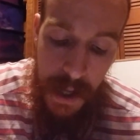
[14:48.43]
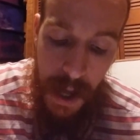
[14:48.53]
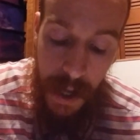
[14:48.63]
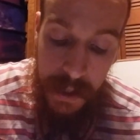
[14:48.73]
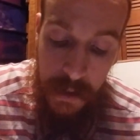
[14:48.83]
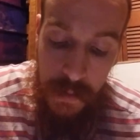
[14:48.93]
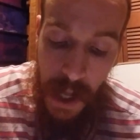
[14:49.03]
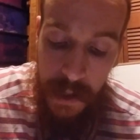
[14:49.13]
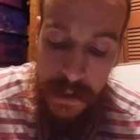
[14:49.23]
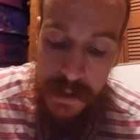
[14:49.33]
And can you
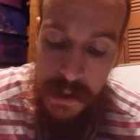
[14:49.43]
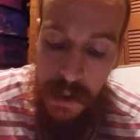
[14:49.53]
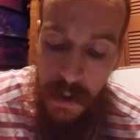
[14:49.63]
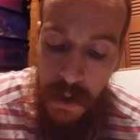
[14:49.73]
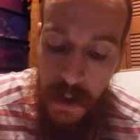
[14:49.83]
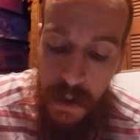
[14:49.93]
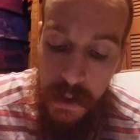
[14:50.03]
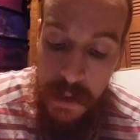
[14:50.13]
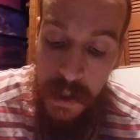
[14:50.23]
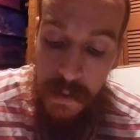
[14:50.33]
tell us,
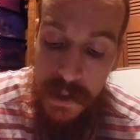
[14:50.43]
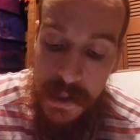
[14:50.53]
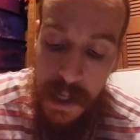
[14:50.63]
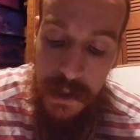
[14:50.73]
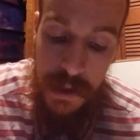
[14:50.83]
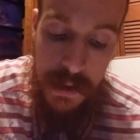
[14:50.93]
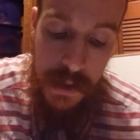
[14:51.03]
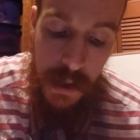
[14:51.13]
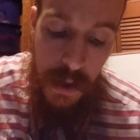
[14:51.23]
continued the sages,